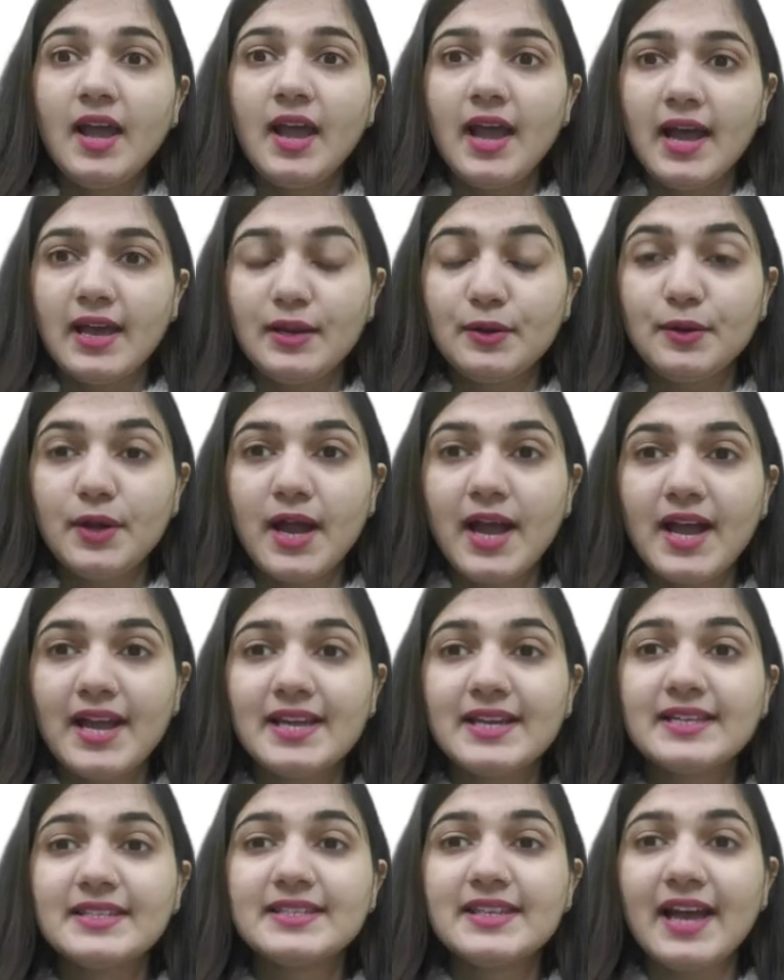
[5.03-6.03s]
Hello
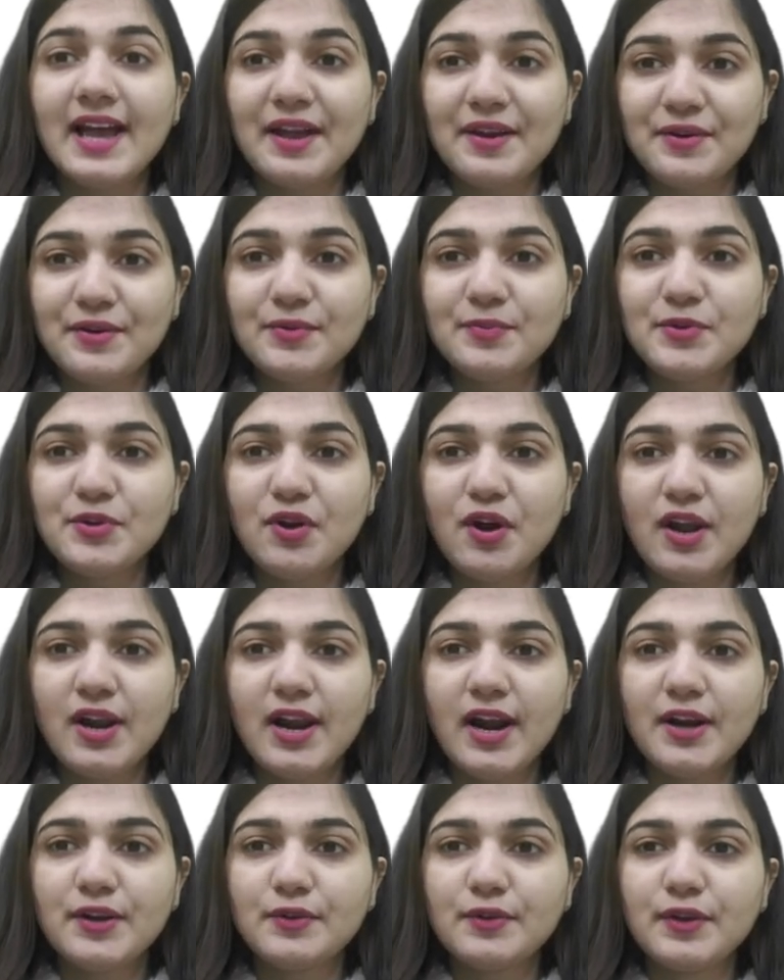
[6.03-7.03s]
guys, I hope you all
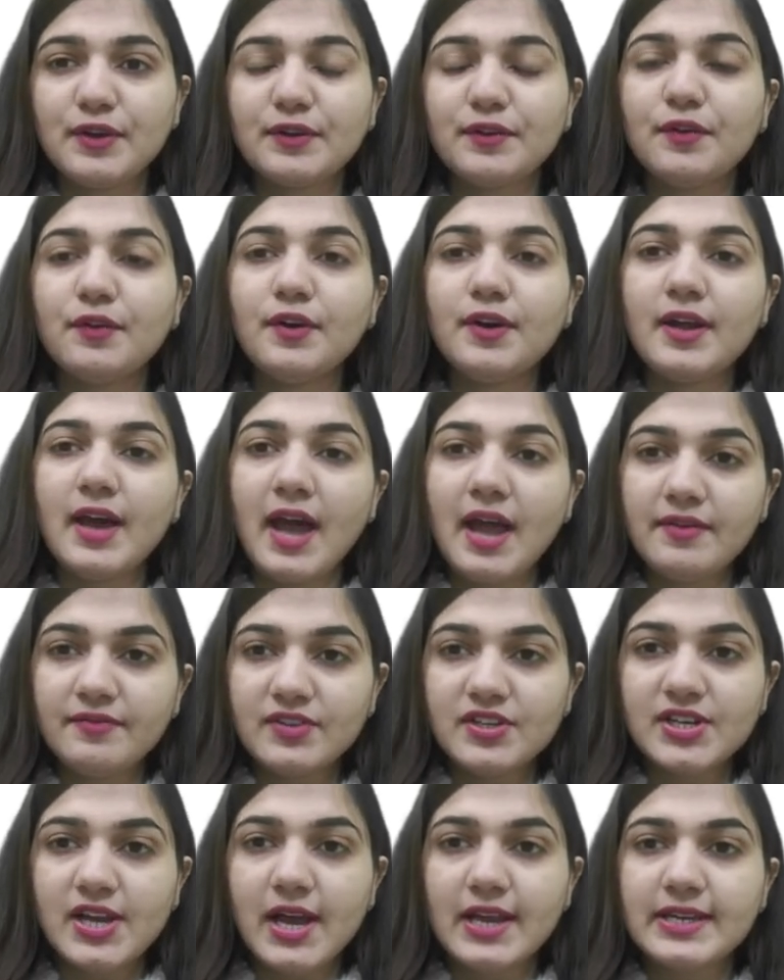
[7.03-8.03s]
are doing good. I am
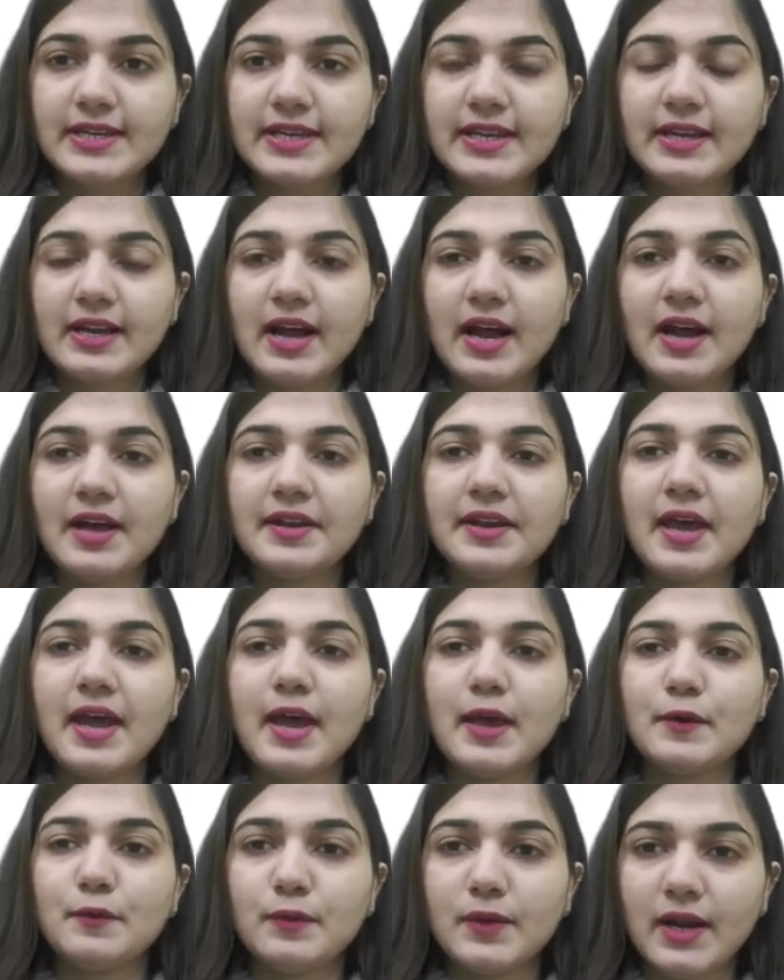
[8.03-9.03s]
Vaishali Kikan
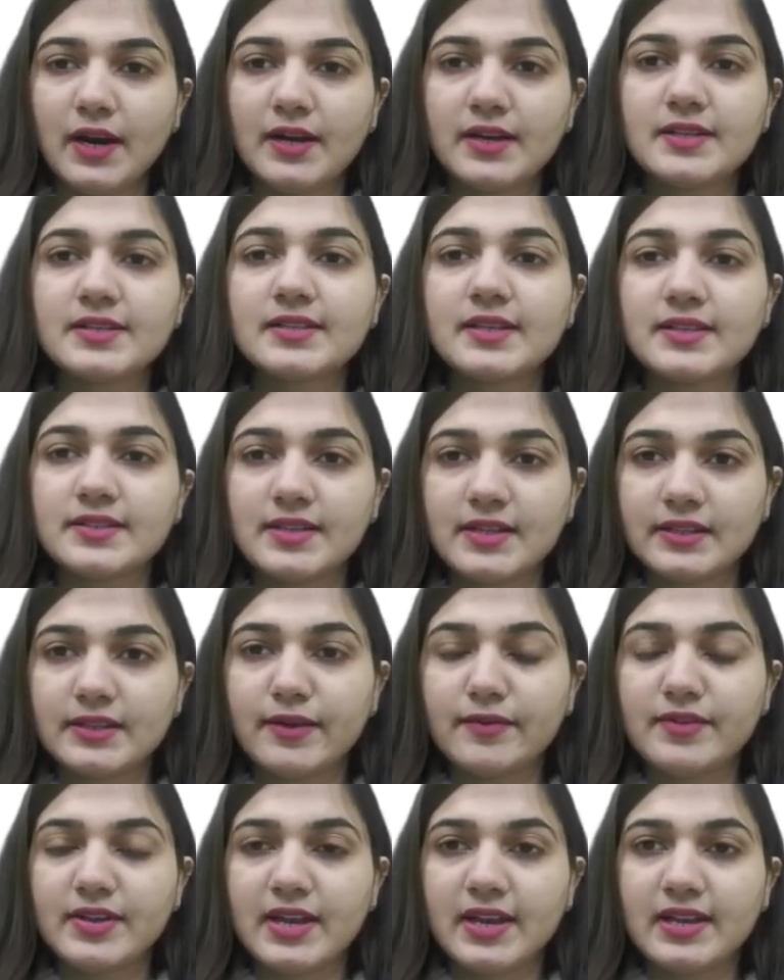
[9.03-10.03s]
and we are discussing
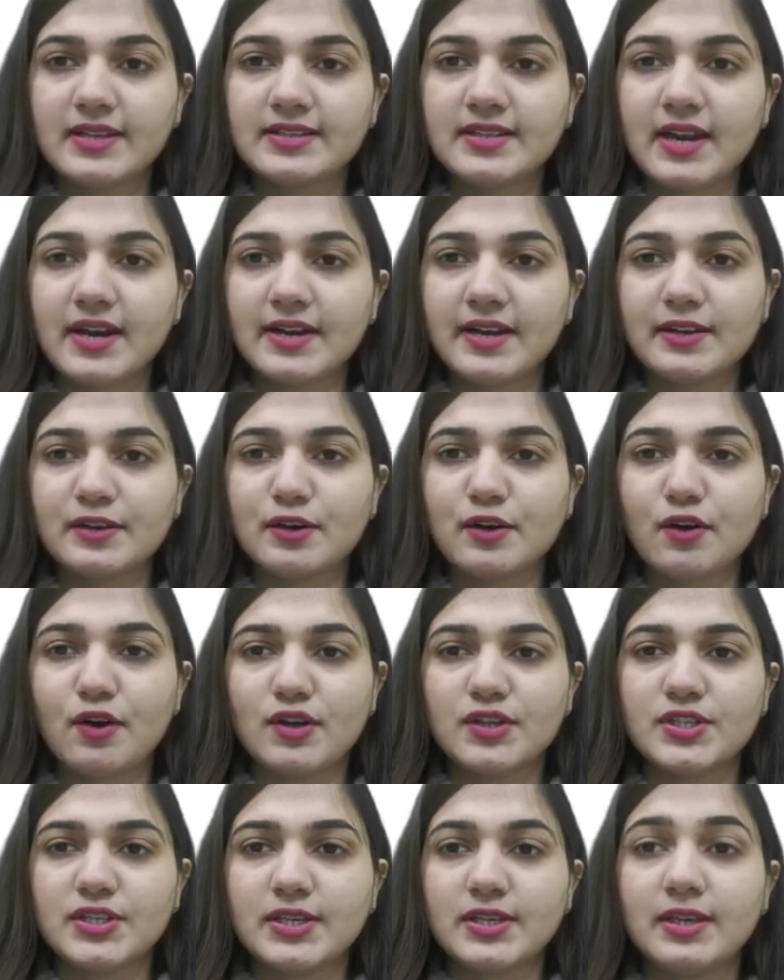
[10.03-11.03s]
the VLSI
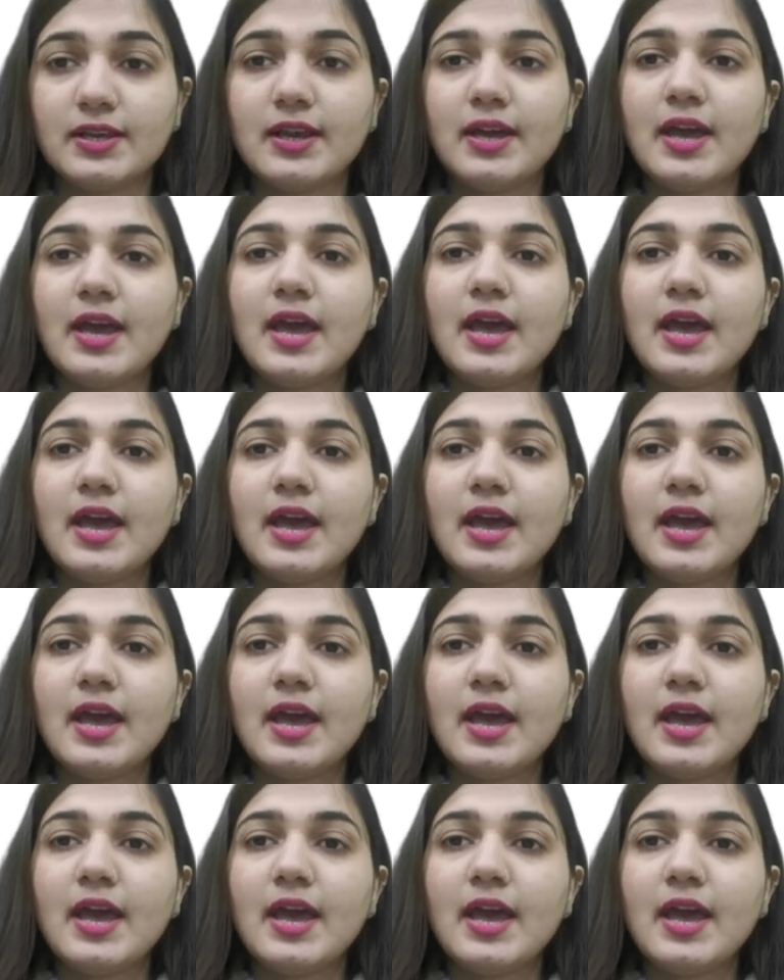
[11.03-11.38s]
technology.